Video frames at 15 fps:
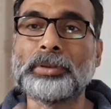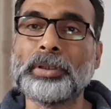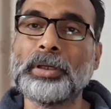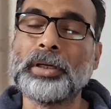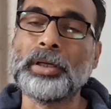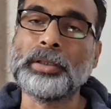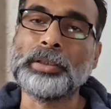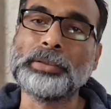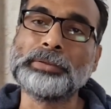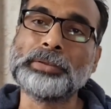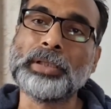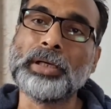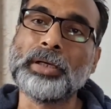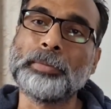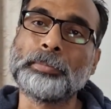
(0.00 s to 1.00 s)
in
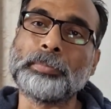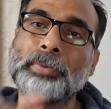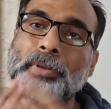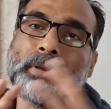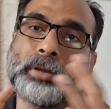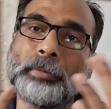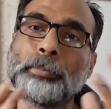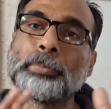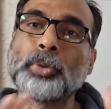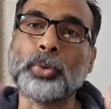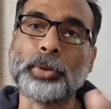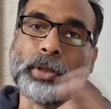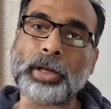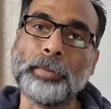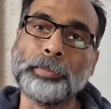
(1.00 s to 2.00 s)
the
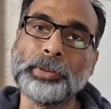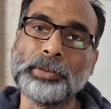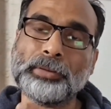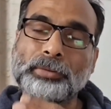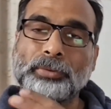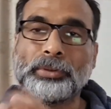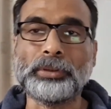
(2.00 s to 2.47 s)
programming.